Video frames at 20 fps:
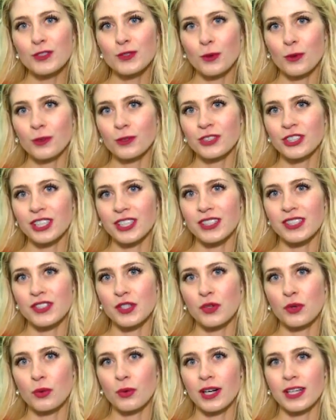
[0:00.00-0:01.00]

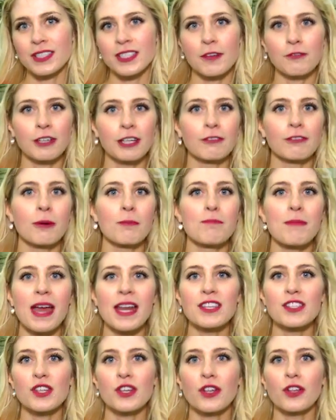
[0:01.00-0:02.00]
soldiers who are suffering from
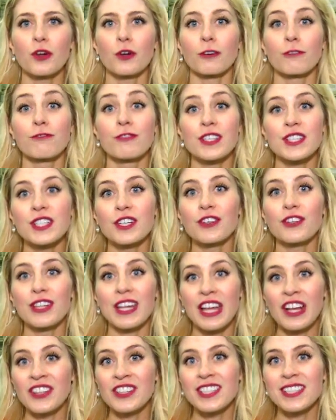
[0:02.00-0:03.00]
mental or physical
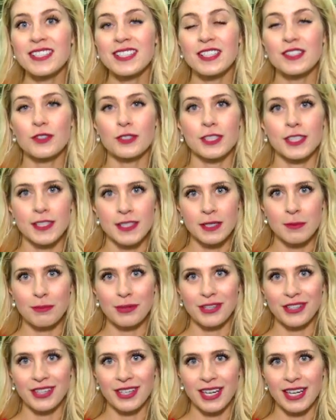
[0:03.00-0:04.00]
illnesses or
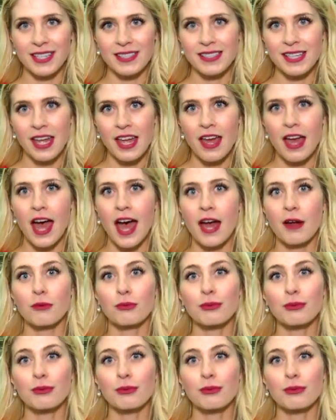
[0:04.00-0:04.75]
disabilities uh,